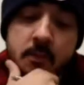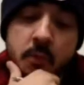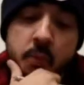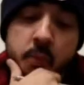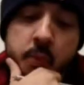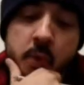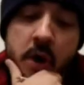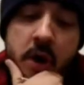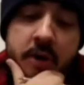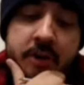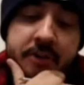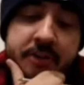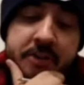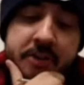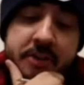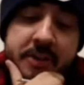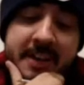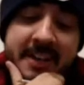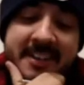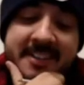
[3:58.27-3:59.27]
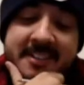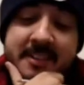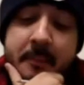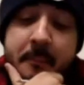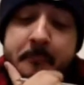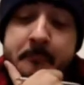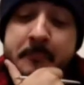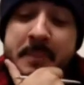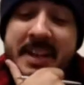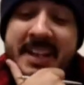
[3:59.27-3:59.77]
what is
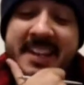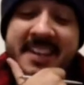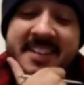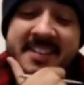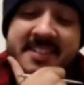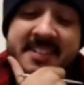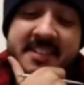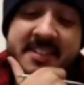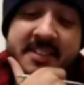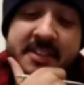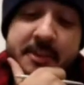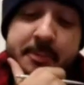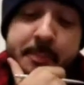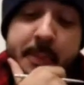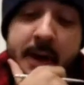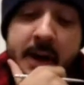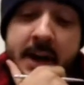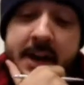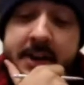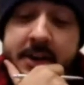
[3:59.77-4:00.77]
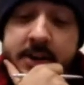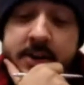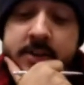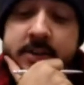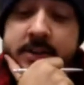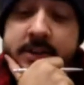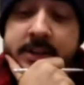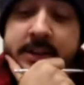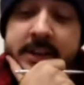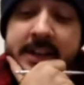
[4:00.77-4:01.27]
the biggest
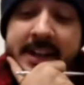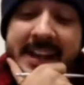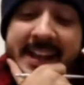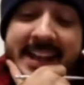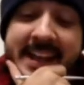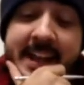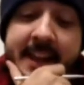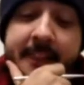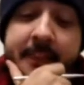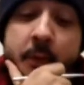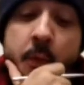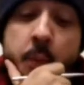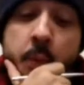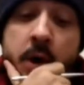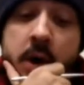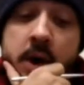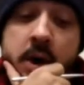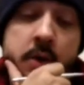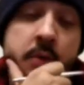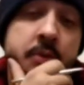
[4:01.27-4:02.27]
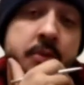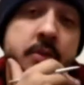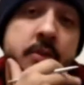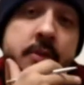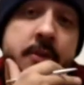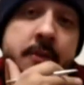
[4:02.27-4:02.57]
spider in the world?